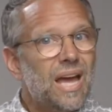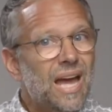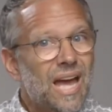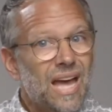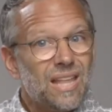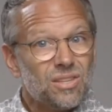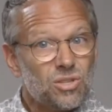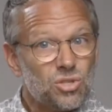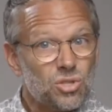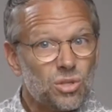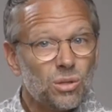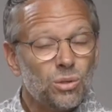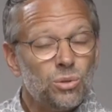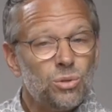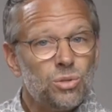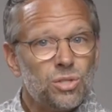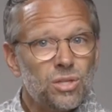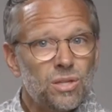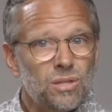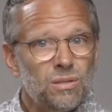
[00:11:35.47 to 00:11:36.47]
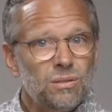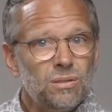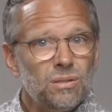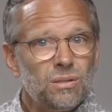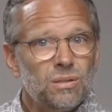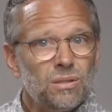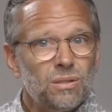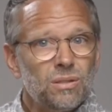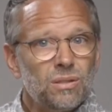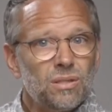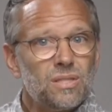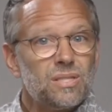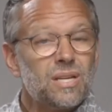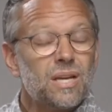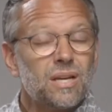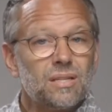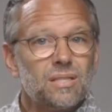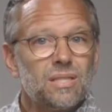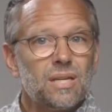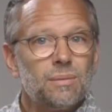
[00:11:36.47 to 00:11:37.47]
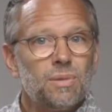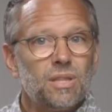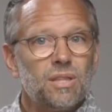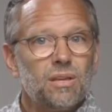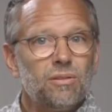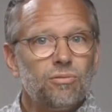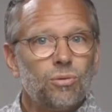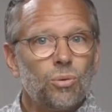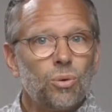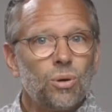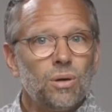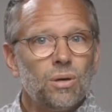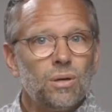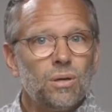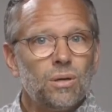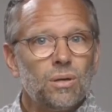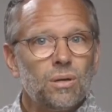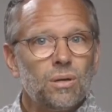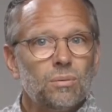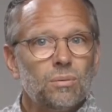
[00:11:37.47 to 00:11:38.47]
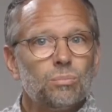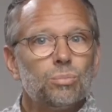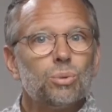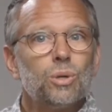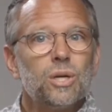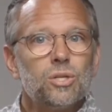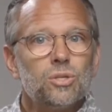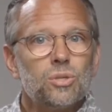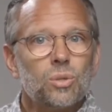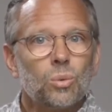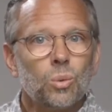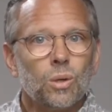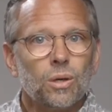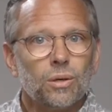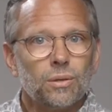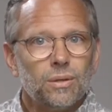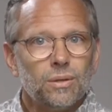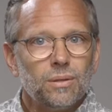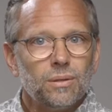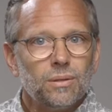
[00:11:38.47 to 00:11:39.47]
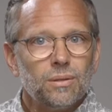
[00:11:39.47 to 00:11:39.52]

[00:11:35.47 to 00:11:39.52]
And the solution, 2 Timothy 4, preach the word.